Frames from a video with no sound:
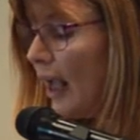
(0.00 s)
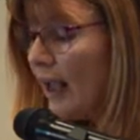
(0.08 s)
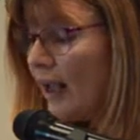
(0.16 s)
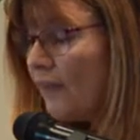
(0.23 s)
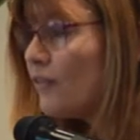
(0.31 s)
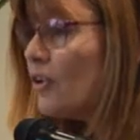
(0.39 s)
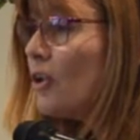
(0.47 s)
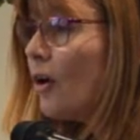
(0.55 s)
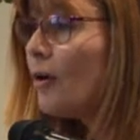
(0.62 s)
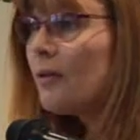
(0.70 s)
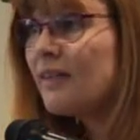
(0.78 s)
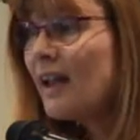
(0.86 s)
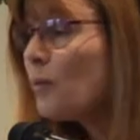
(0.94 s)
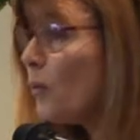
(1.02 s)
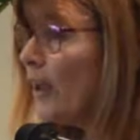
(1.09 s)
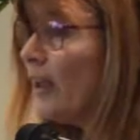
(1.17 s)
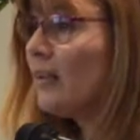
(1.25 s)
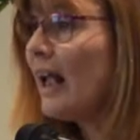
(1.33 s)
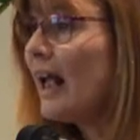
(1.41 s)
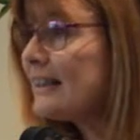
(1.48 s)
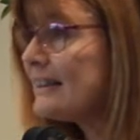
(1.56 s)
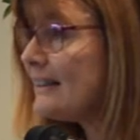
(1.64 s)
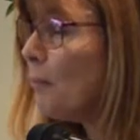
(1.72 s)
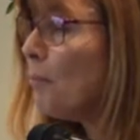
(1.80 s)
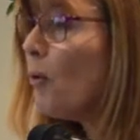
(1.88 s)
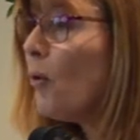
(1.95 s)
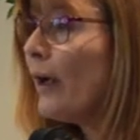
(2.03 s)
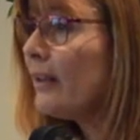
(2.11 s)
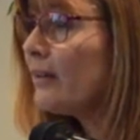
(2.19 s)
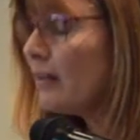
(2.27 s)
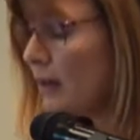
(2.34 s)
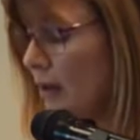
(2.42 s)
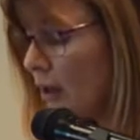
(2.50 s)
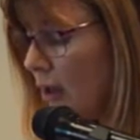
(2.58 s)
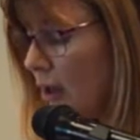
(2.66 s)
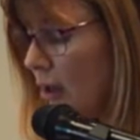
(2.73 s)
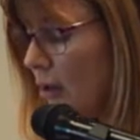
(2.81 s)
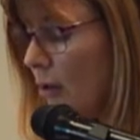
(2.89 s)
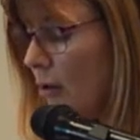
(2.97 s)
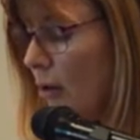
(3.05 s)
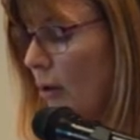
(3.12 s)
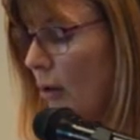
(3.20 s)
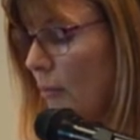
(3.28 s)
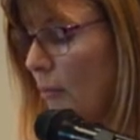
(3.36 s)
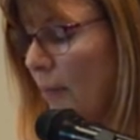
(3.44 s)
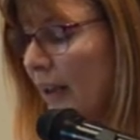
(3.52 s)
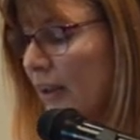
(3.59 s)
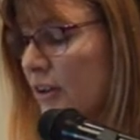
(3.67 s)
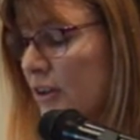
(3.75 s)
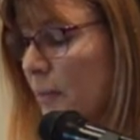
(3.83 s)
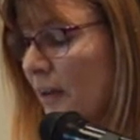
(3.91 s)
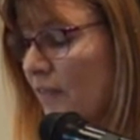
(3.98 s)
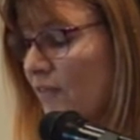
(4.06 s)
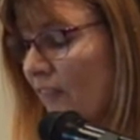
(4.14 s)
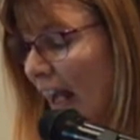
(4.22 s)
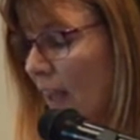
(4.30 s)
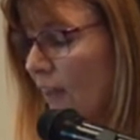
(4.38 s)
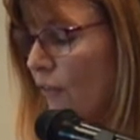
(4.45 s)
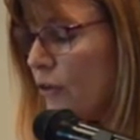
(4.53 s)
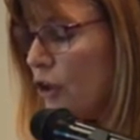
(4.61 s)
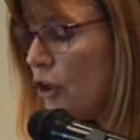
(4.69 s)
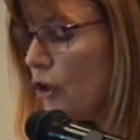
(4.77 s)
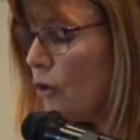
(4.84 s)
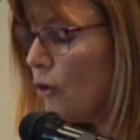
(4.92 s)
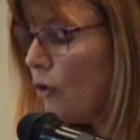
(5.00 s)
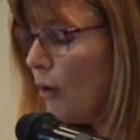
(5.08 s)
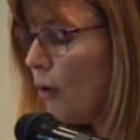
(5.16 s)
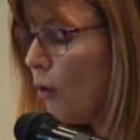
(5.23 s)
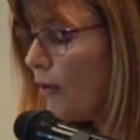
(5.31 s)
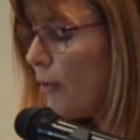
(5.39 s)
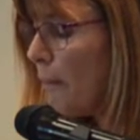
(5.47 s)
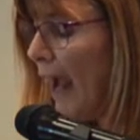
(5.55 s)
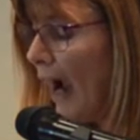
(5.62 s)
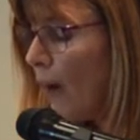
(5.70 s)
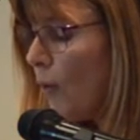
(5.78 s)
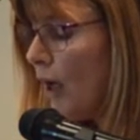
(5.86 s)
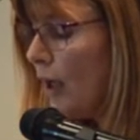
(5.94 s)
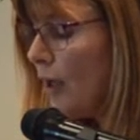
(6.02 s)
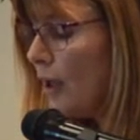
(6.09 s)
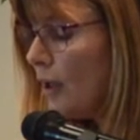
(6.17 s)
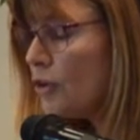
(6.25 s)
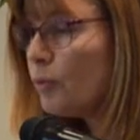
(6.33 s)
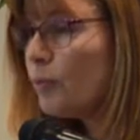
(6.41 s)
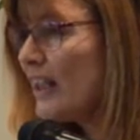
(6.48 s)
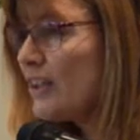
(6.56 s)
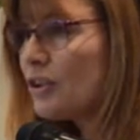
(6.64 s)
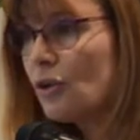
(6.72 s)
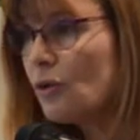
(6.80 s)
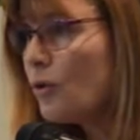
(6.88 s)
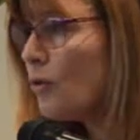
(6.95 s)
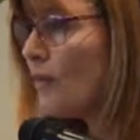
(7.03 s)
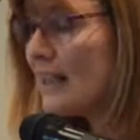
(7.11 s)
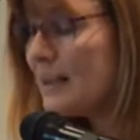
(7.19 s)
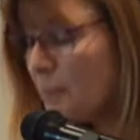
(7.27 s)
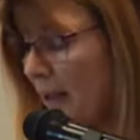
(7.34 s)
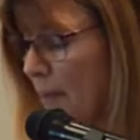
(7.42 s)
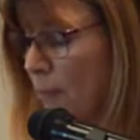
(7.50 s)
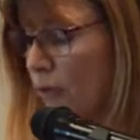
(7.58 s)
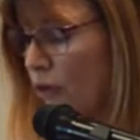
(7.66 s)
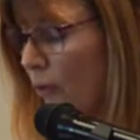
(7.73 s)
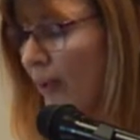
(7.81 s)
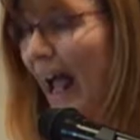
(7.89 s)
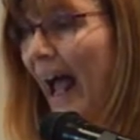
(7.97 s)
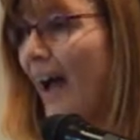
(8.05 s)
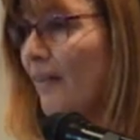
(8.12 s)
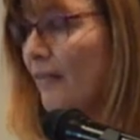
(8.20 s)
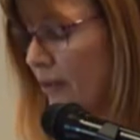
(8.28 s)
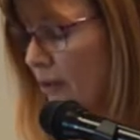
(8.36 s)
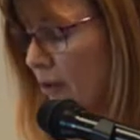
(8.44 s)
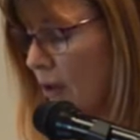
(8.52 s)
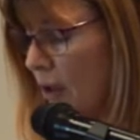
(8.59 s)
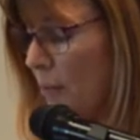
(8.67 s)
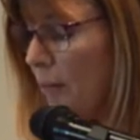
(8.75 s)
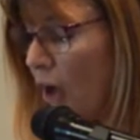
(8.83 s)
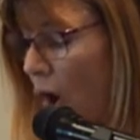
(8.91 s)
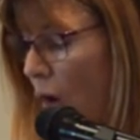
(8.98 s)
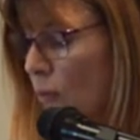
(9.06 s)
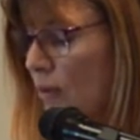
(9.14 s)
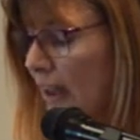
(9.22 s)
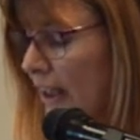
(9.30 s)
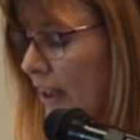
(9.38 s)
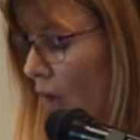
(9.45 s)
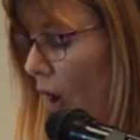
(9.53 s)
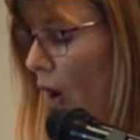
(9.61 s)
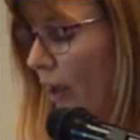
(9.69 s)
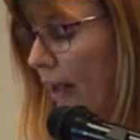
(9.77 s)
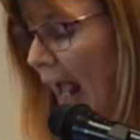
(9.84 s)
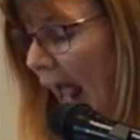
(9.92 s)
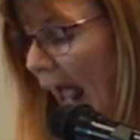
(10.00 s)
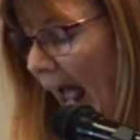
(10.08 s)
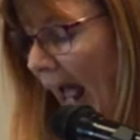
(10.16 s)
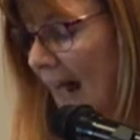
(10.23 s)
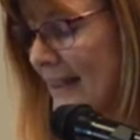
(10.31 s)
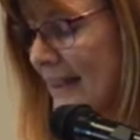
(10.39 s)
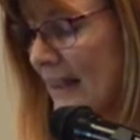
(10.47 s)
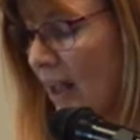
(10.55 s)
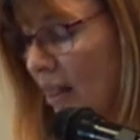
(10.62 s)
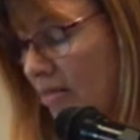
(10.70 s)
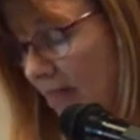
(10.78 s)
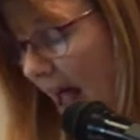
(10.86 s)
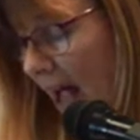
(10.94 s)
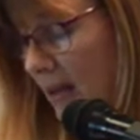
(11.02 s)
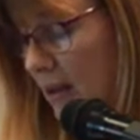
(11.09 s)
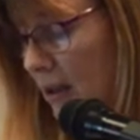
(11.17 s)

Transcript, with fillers: if you know they will at some point. But to be faithful to you or the power to rescue you, these people don't have it. But only God has that.